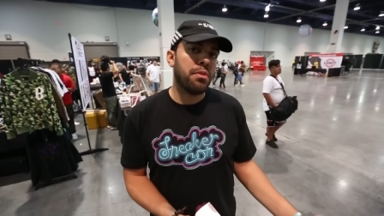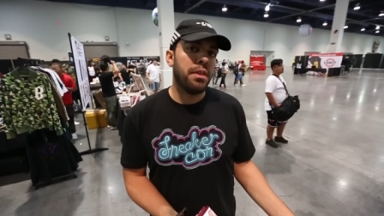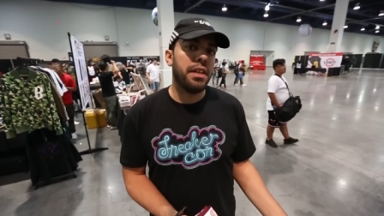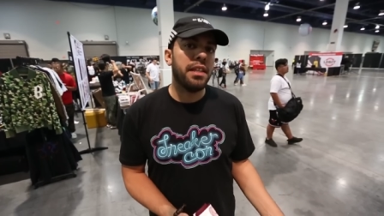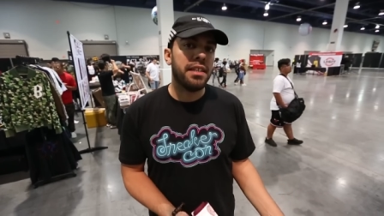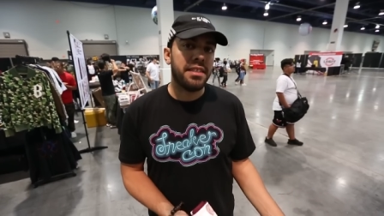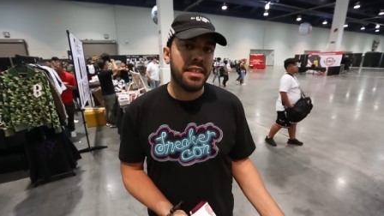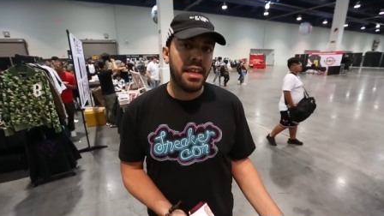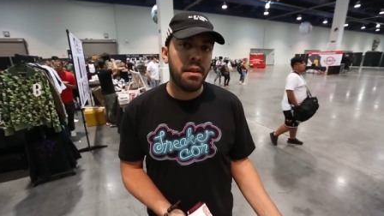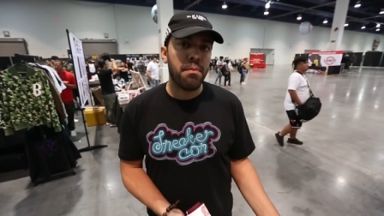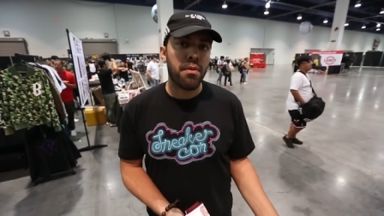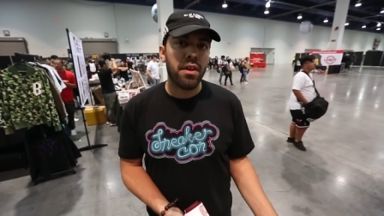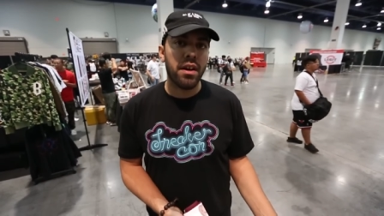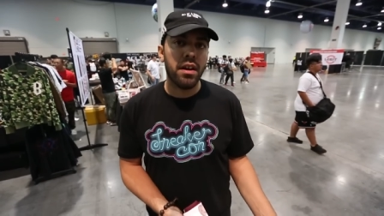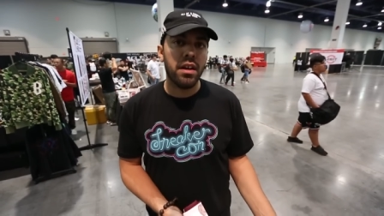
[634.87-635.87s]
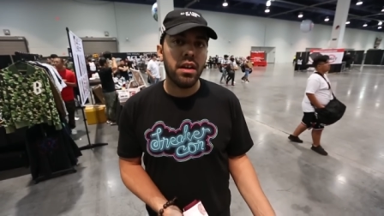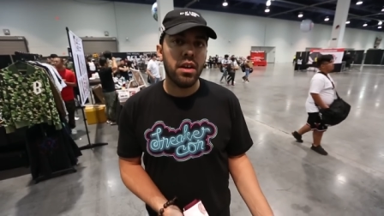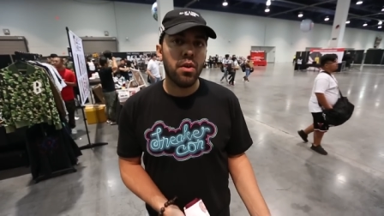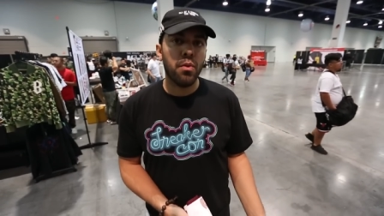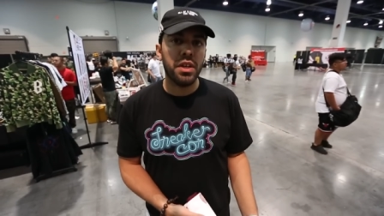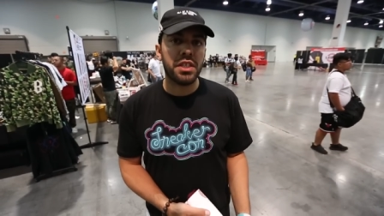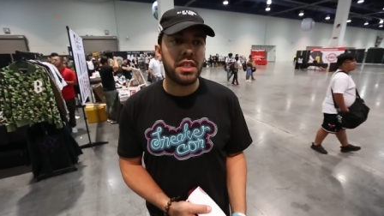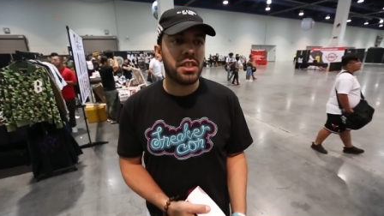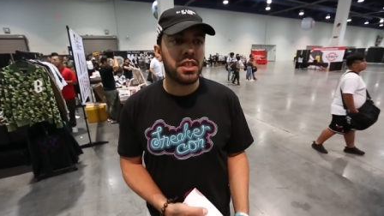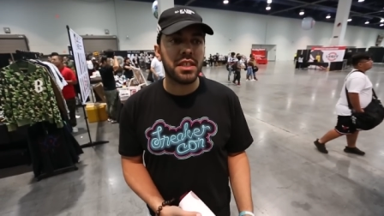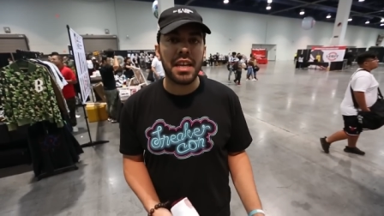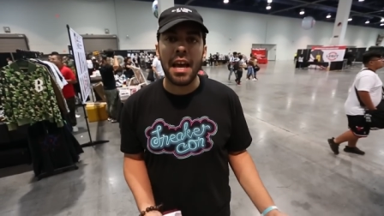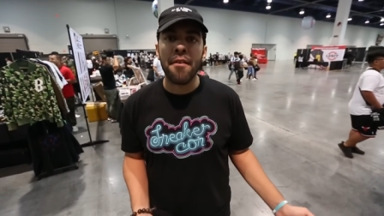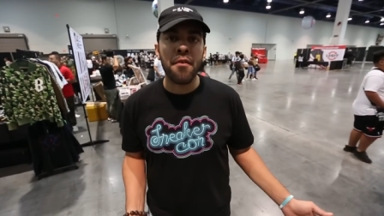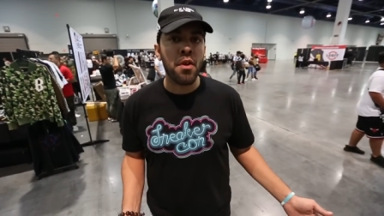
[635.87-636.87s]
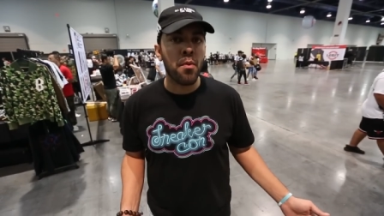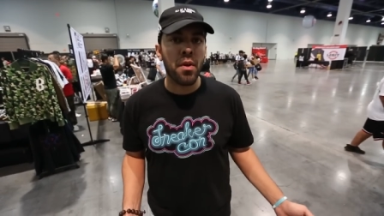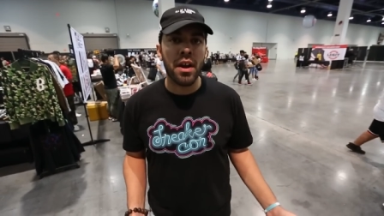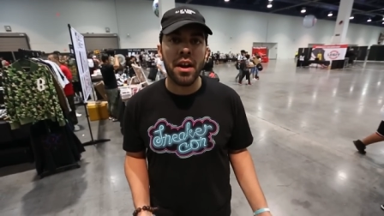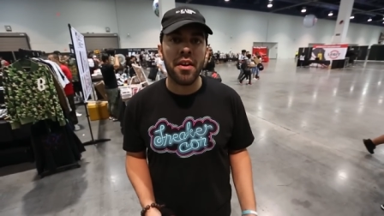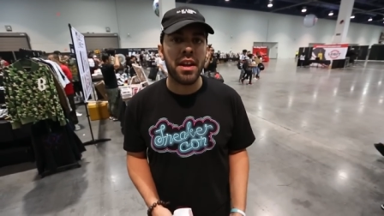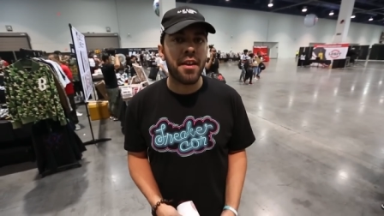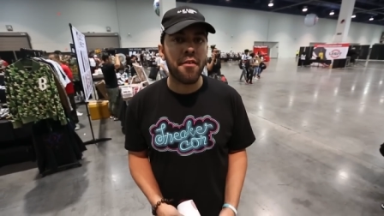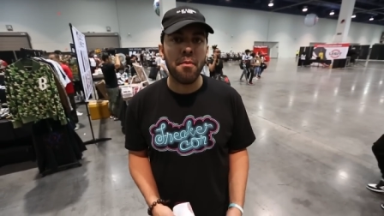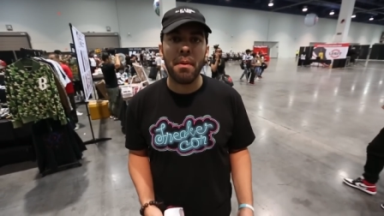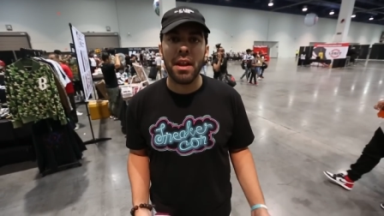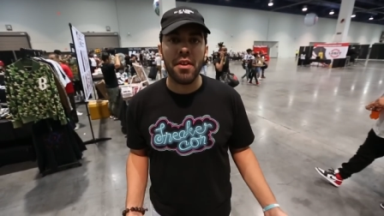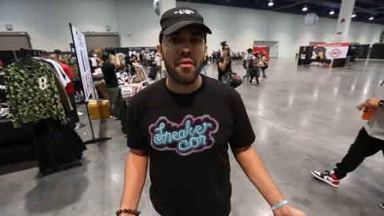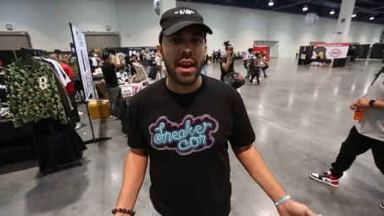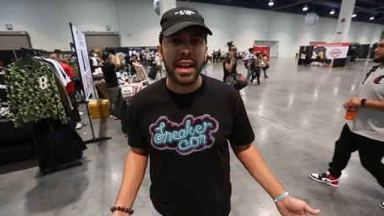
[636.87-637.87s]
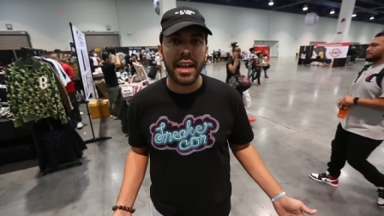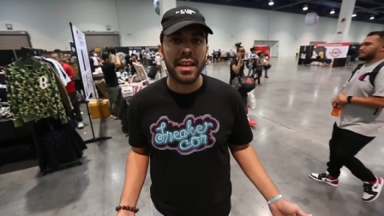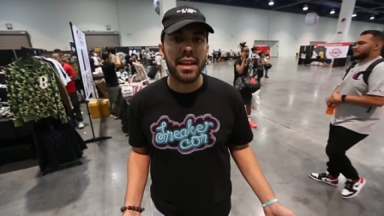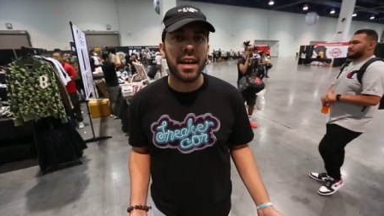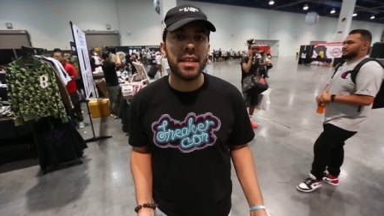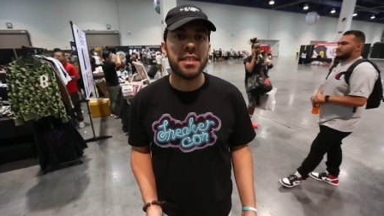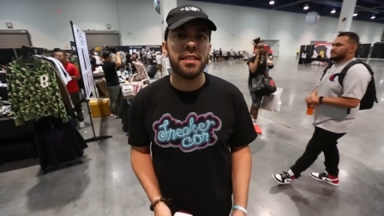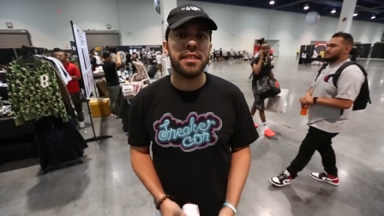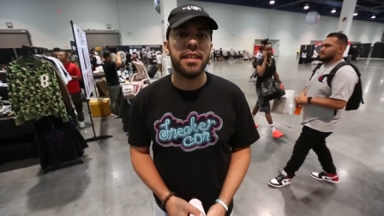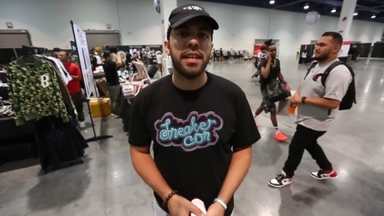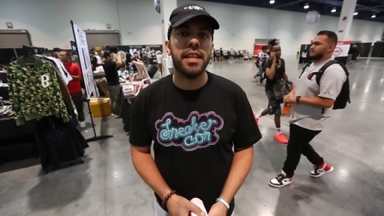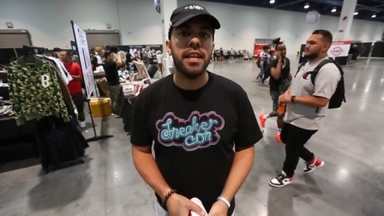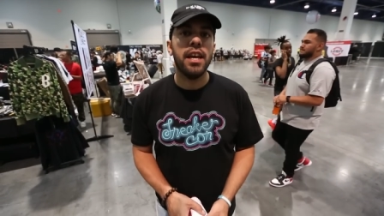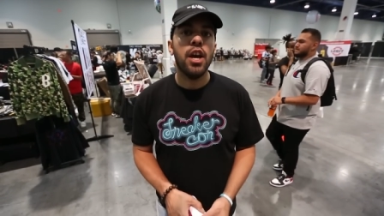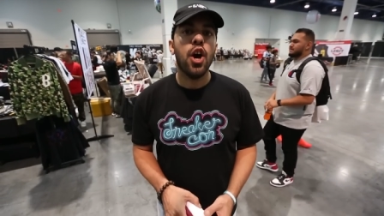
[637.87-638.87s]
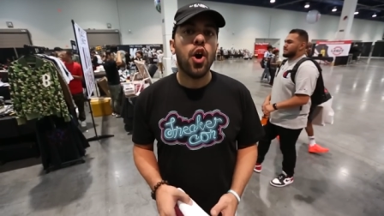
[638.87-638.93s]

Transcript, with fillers: between the Zebra, which is just everywhere and everybody recognizes it,